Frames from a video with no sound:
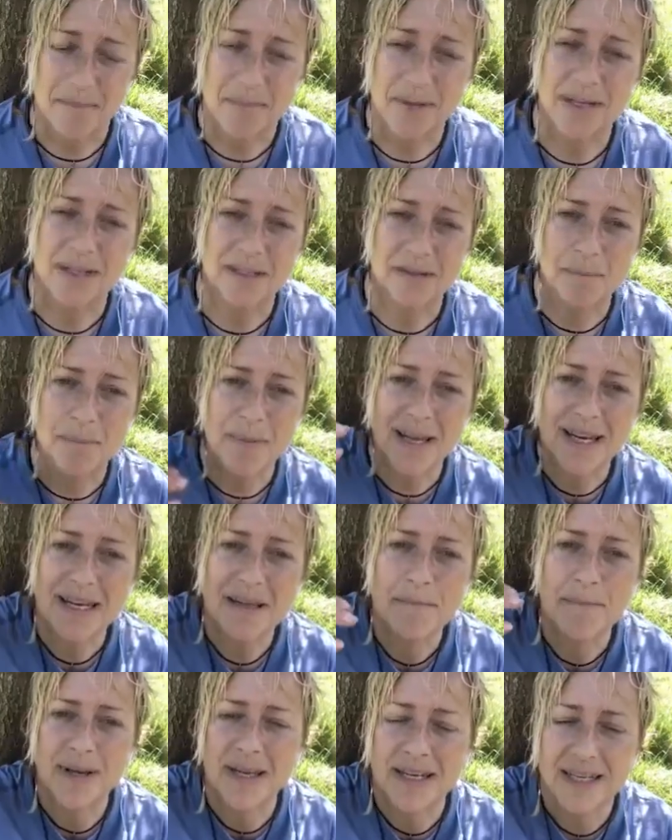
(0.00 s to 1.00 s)
Because
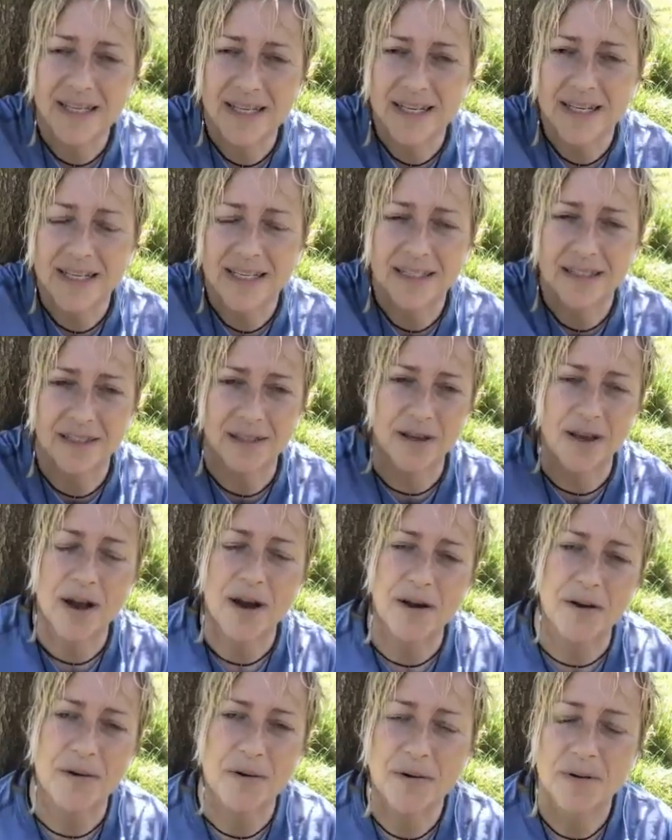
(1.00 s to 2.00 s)
many, many years
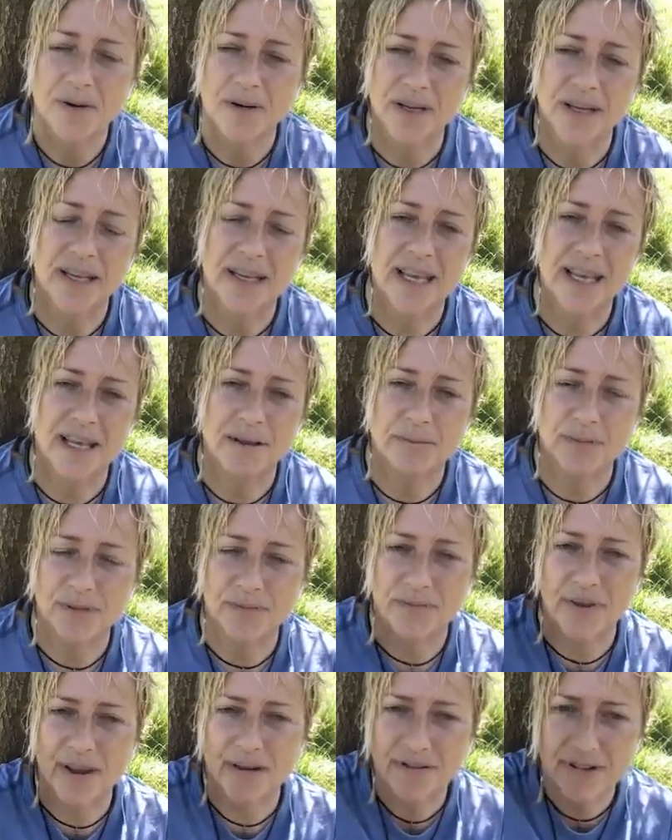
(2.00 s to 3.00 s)
ago, it was
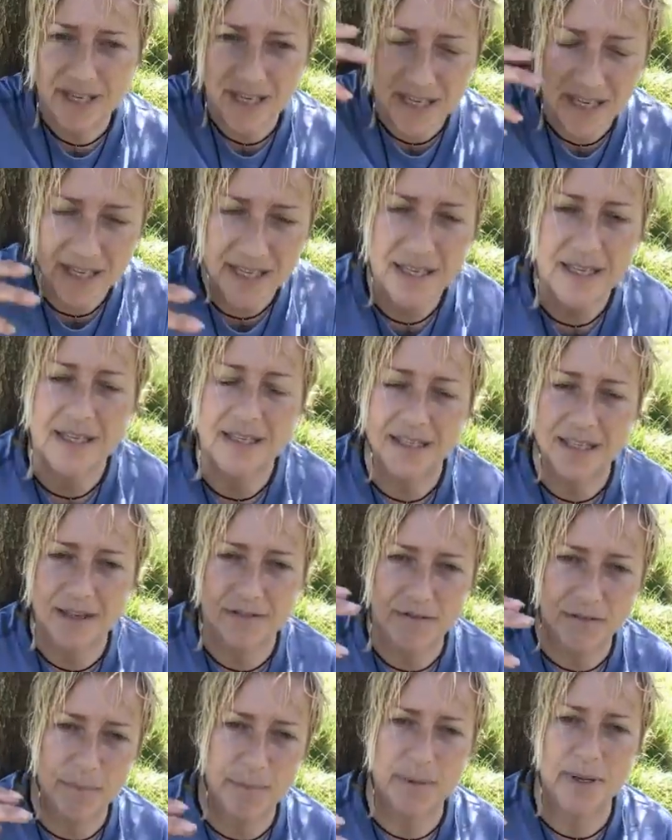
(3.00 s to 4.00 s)
very easy
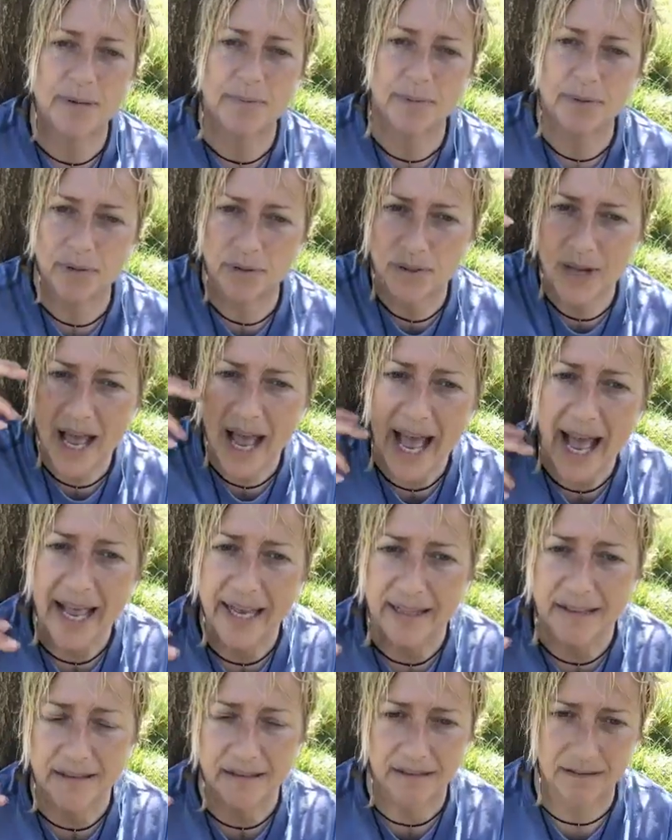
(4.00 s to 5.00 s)
for people to
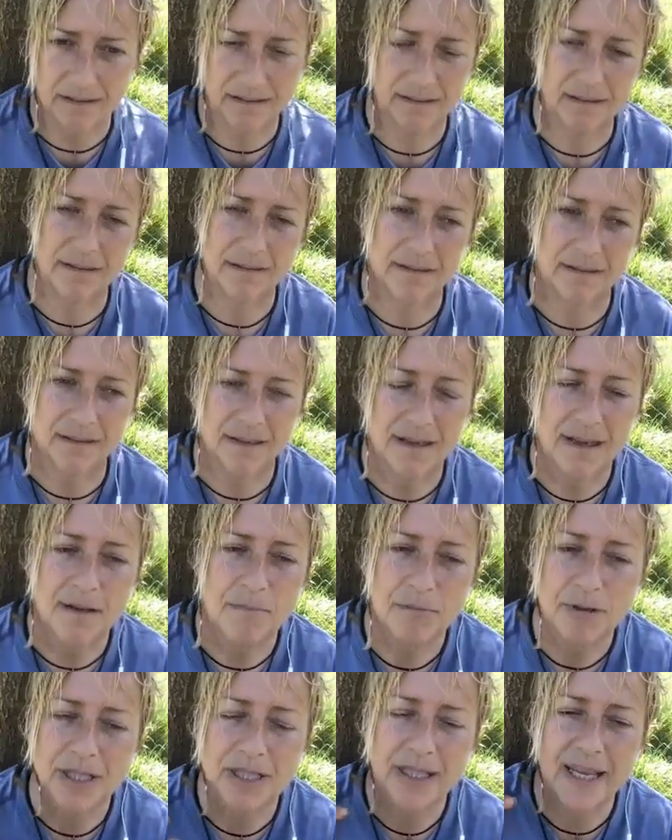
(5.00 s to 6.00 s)
act,
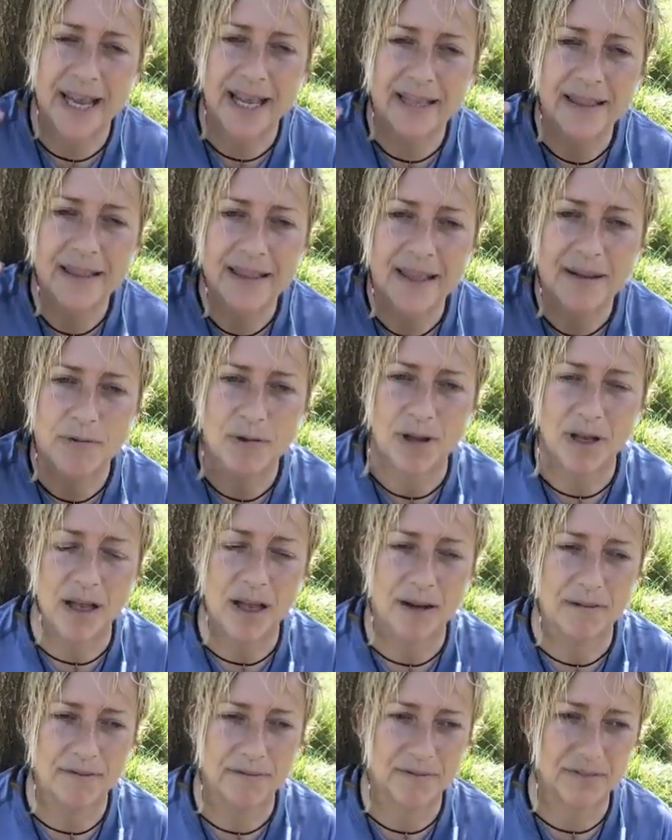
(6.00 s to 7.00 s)
pretend they were
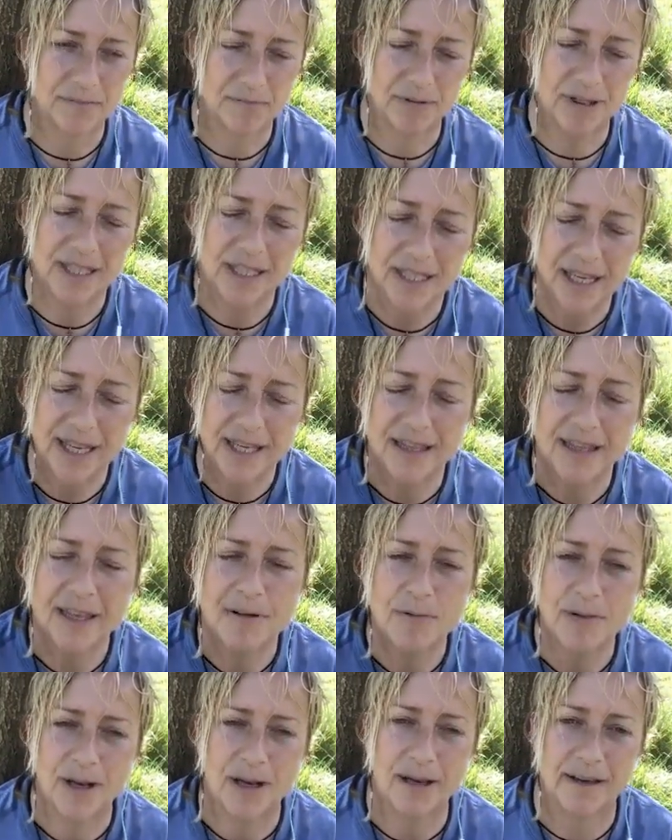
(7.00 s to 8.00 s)
love, pretend
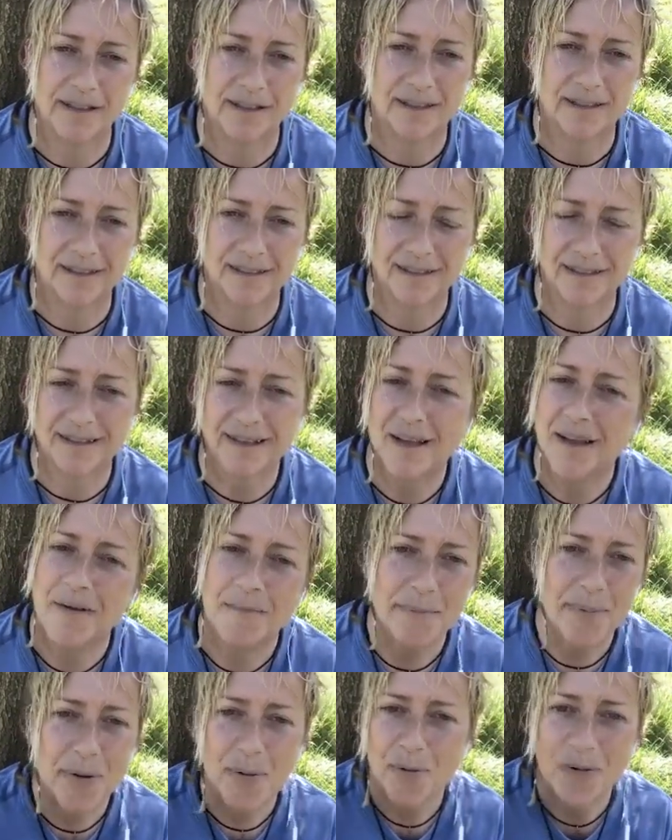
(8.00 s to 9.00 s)
they were light.
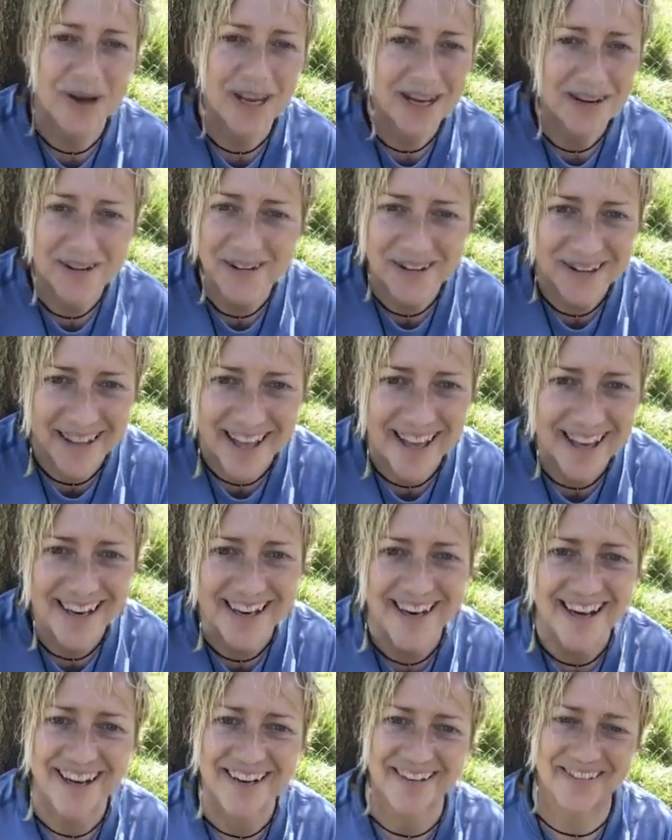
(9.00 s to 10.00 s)
But we're not there
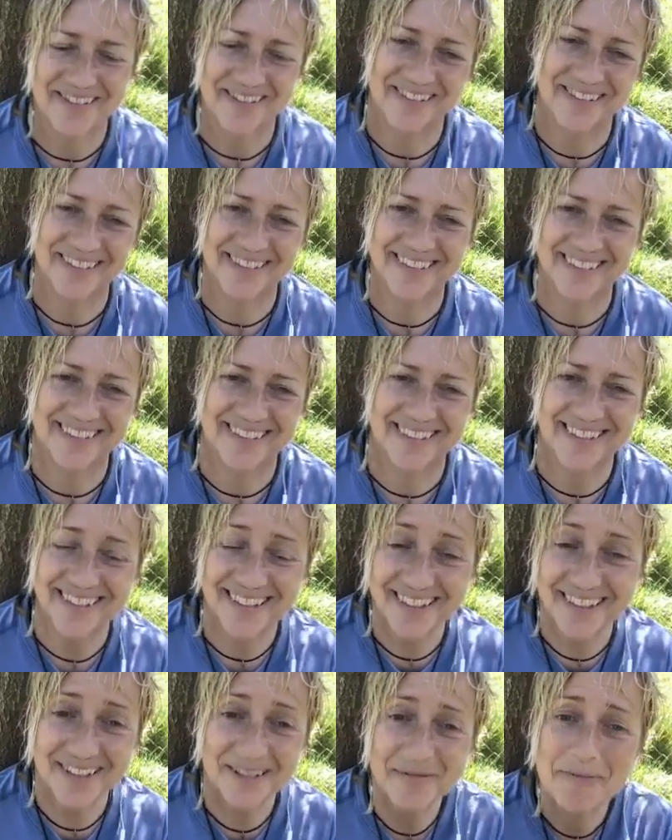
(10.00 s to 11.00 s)
now.
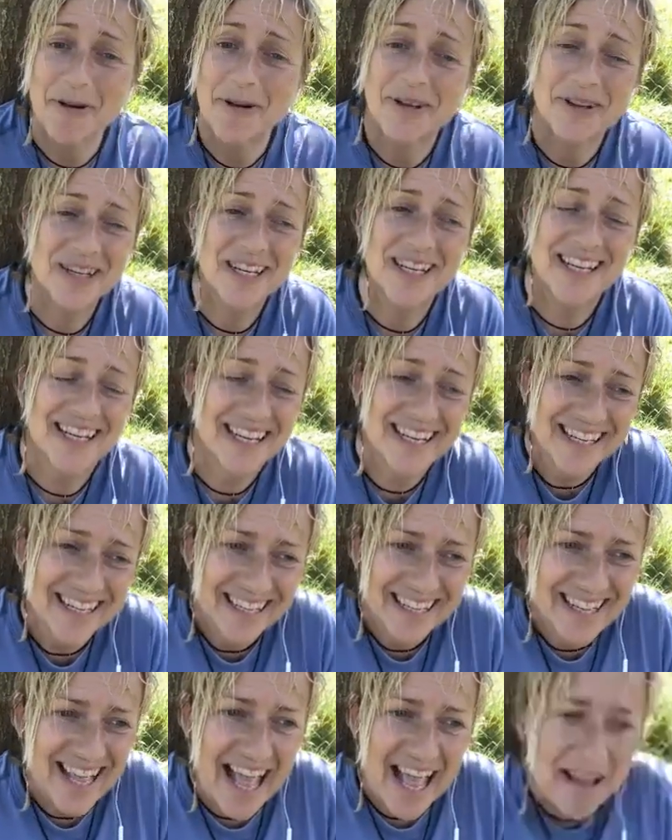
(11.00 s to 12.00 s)
This is what
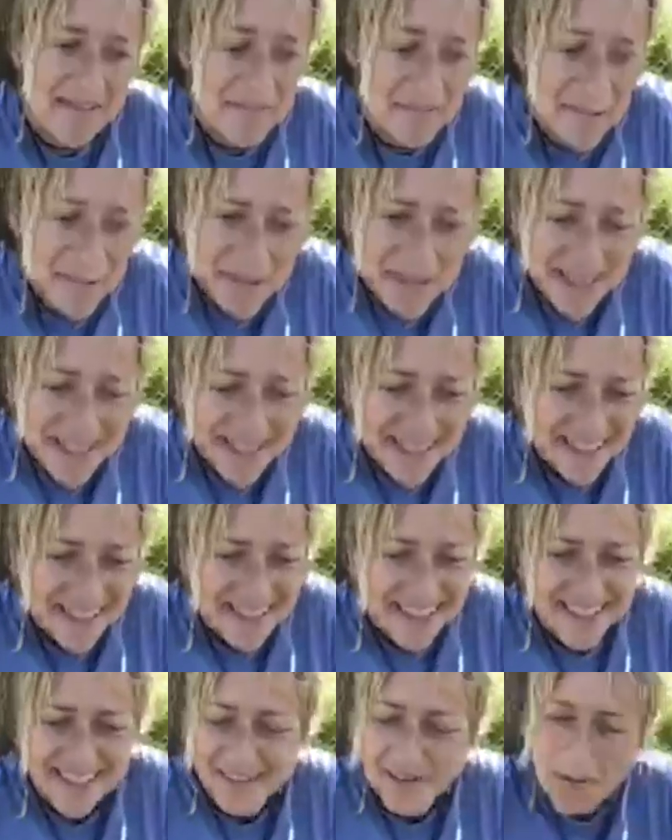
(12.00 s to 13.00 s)
Everybody can
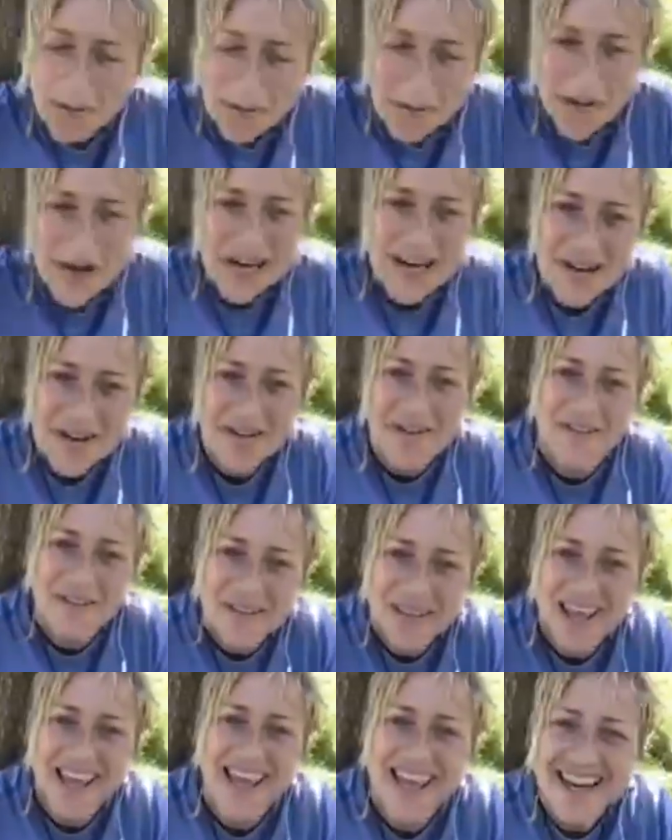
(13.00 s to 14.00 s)
see this. We're not
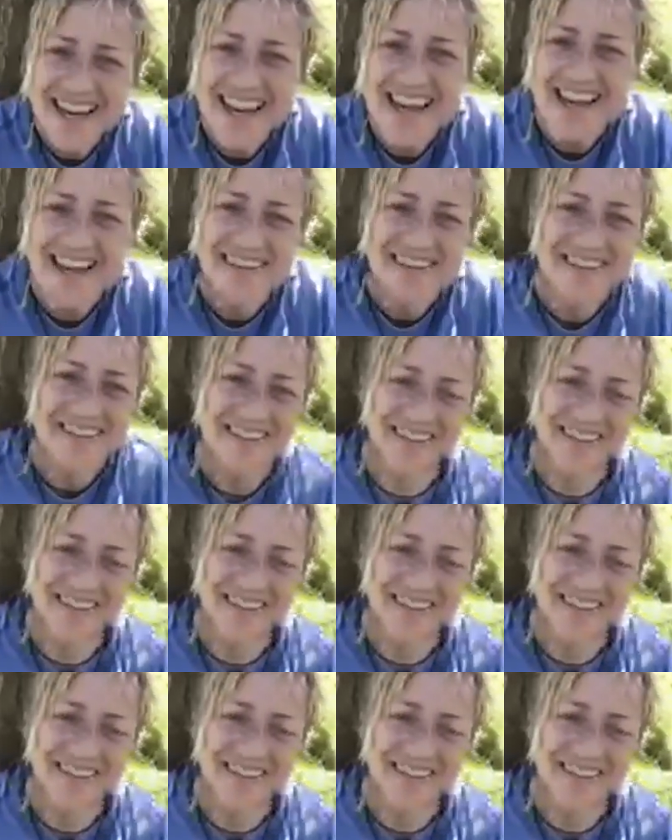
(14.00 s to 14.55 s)
there now.